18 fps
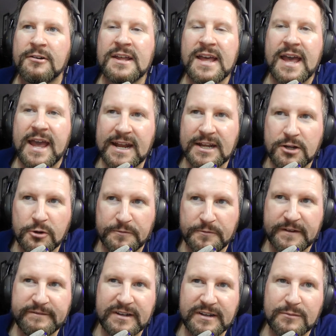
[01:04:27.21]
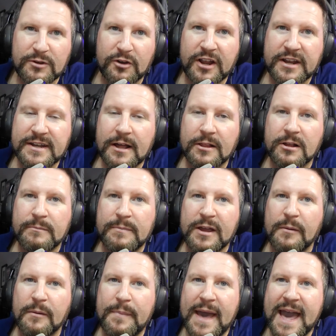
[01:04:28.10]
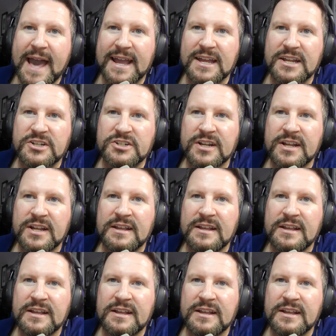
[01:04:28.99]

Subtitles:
a new $50 million bail package